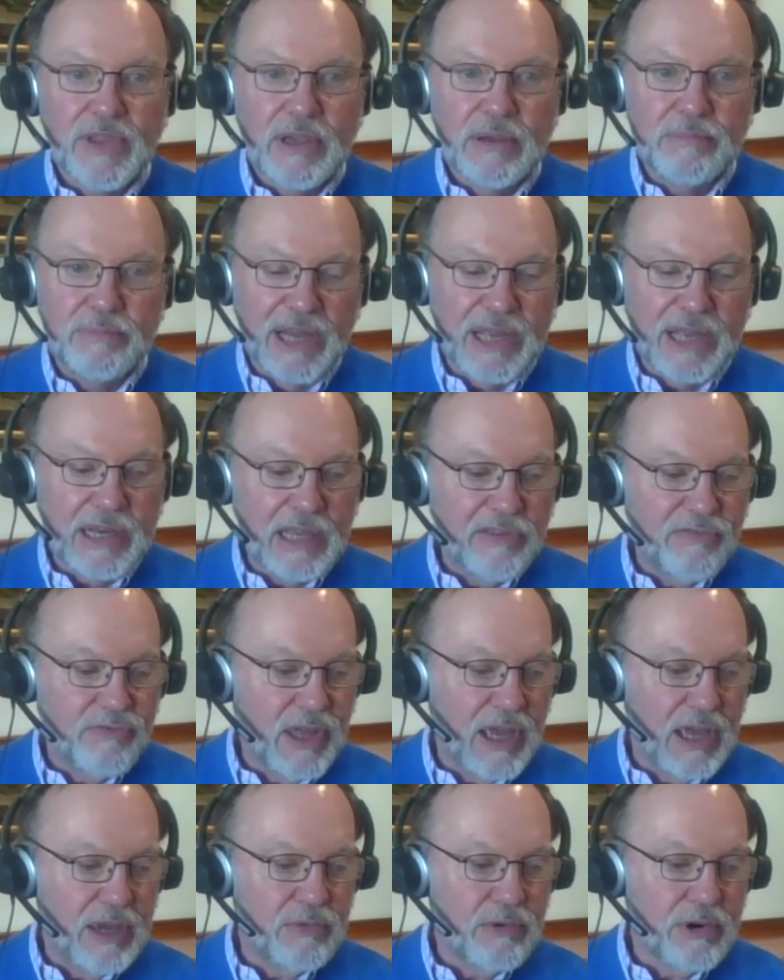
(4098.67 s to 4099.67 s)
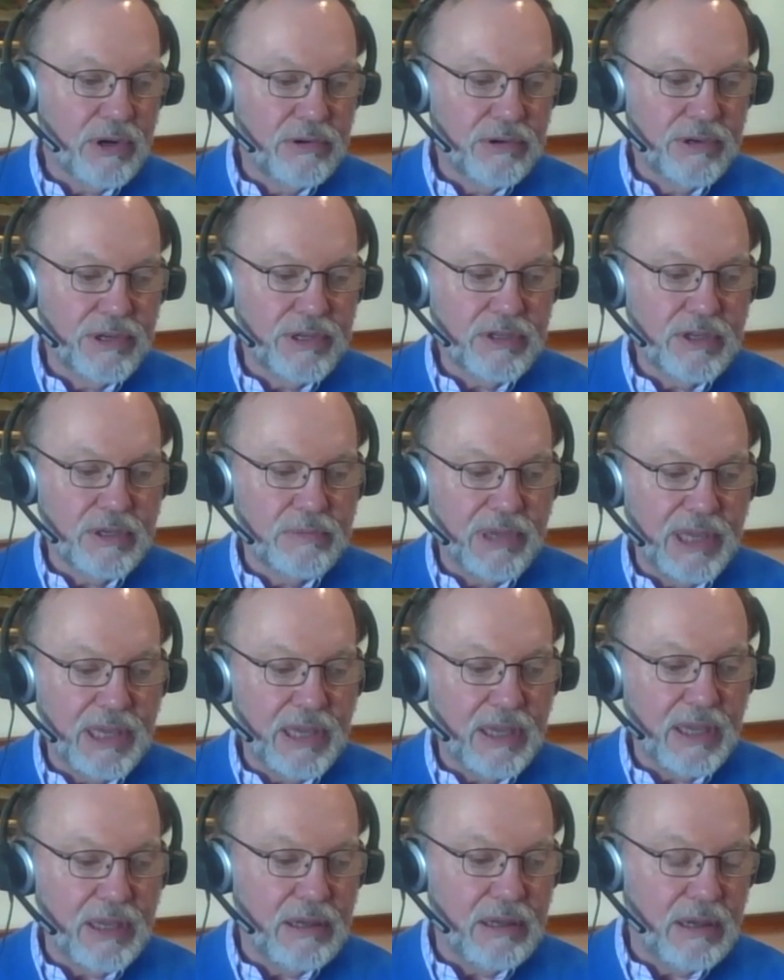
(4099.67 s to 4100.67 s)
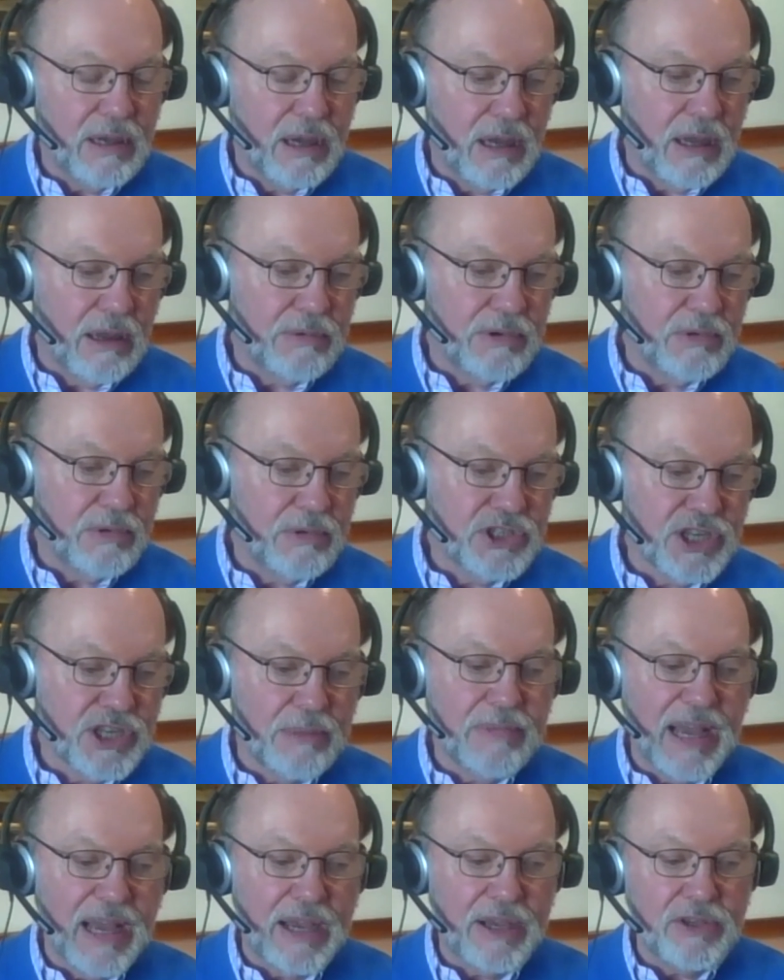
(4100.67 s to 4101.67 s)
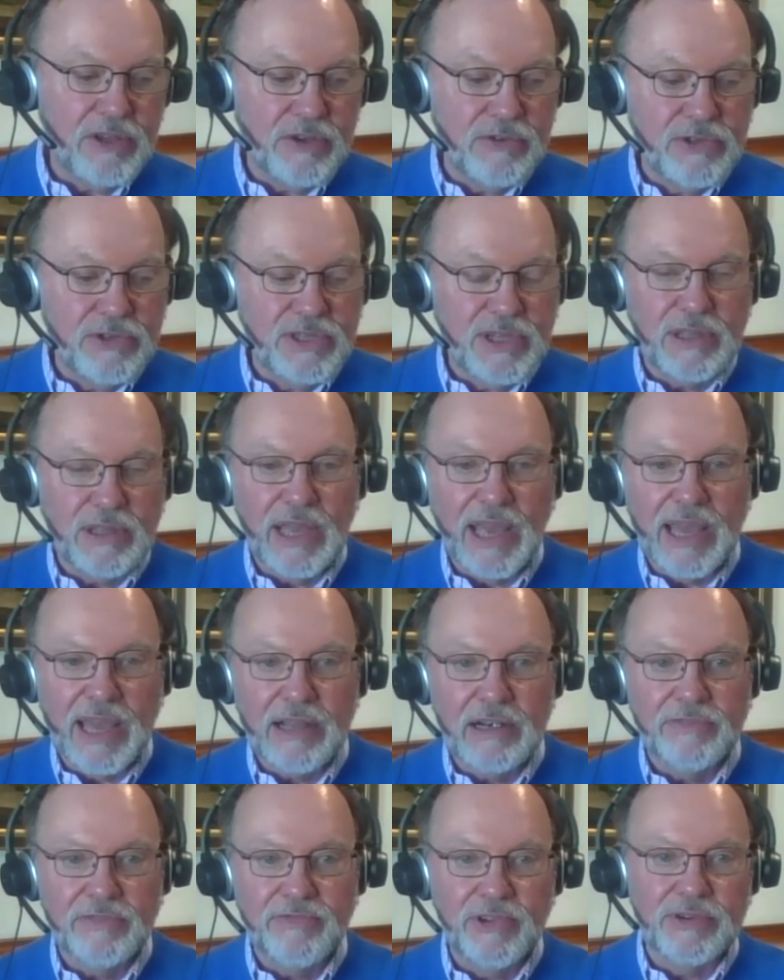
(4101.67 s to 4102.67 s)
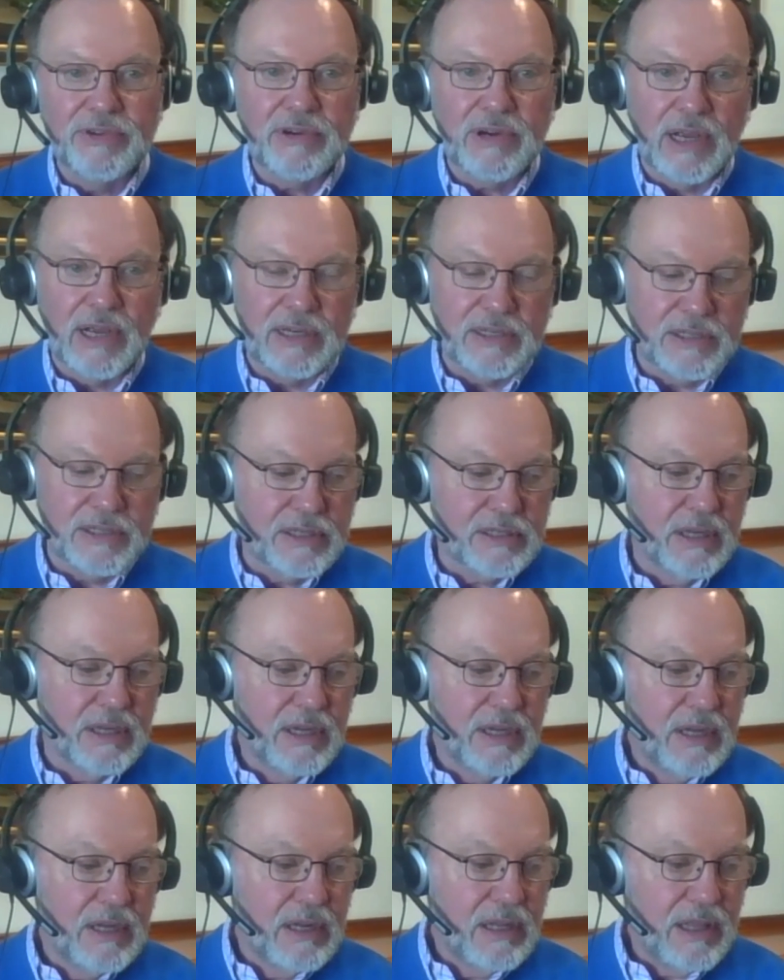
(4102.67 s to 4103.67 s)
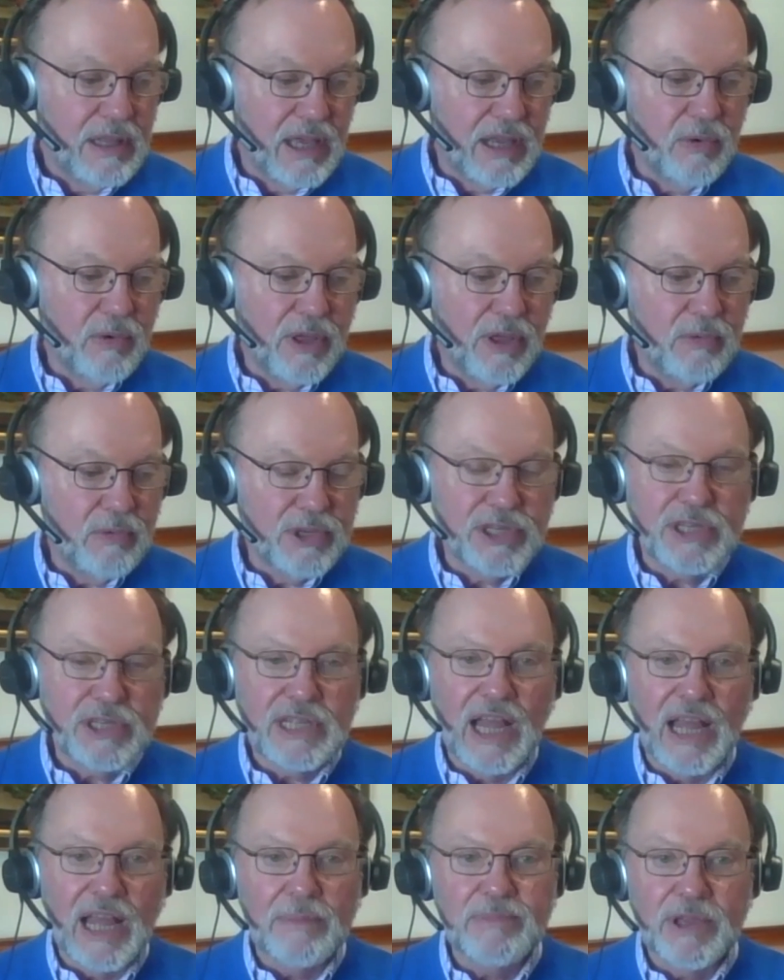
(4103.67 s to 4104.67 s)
But if they were going to be somehow used in the Anglophone crisis, then we would stop the